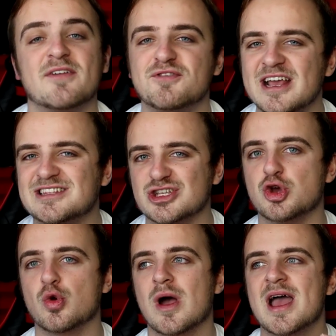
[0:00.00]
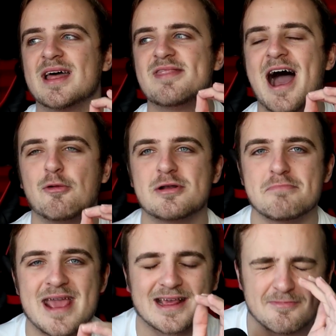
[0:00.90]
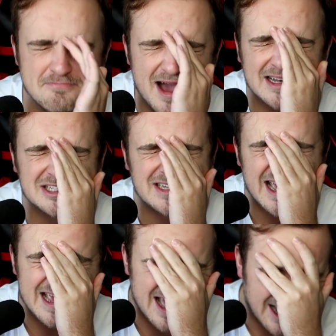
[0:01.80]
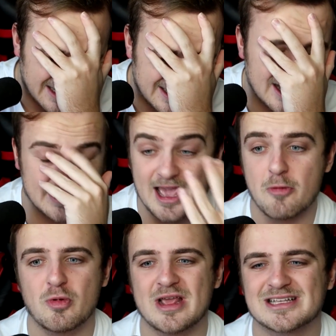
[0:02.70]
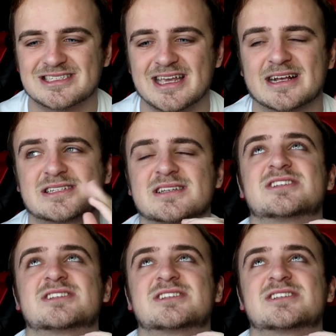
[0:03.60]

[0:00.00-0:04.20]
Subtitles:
And if they do, that would make match day and game week 6